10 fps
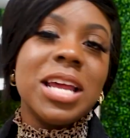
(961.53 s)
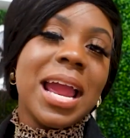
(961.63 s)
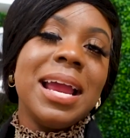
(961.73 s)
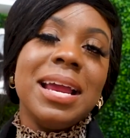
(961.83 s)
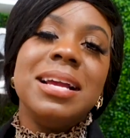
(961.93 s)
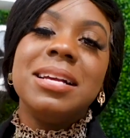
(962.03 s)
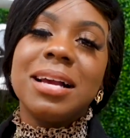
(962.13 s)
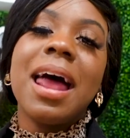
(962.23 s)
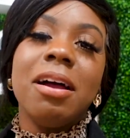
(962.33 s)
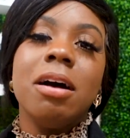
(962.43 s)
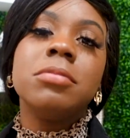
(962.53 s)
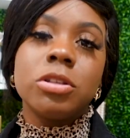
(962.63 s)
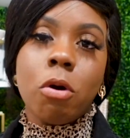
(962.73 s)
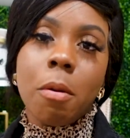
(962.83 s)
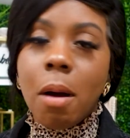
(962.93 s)
They kind of
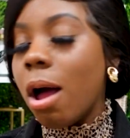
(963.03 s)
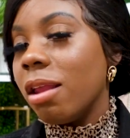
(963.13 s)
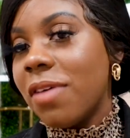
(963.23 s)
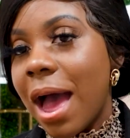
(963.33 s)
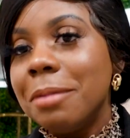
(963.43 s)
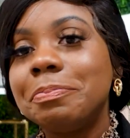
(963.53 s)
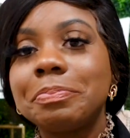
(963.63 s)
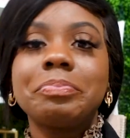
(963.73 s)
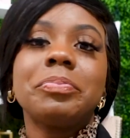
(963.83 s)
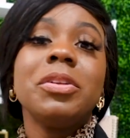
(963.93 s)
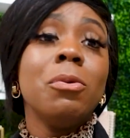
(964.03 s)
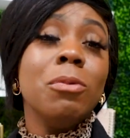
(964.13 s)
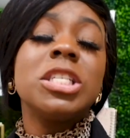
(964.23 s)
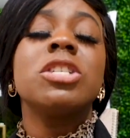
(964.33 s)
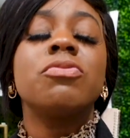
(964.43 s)
absorb all of that,
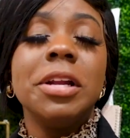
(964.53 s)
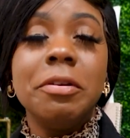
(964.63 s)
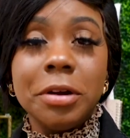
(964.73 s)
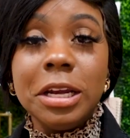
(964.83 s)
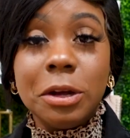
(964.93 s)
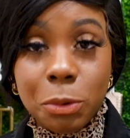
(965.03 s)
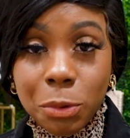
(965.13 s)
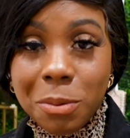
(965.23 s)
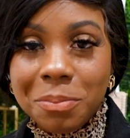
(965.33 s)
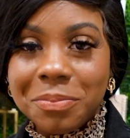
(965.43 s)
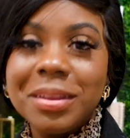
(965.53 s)
which is really, really cool.